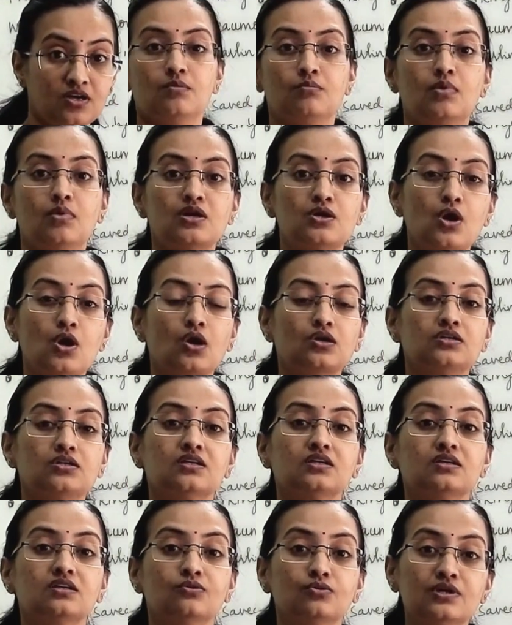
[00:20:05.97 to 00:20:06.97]
but
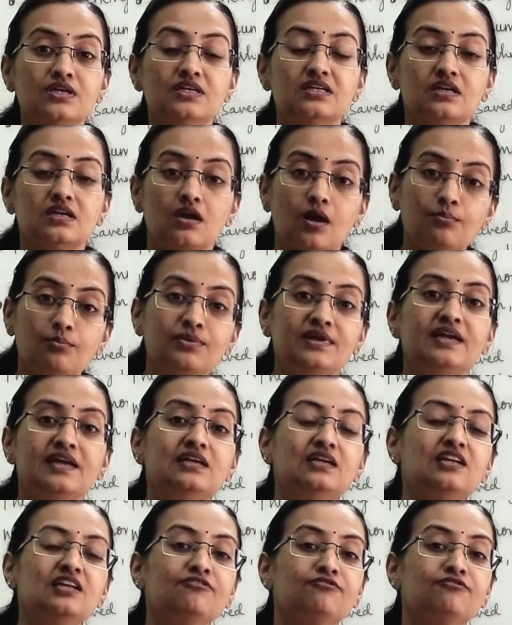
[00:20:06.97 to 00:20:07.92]
doctor couldn't completely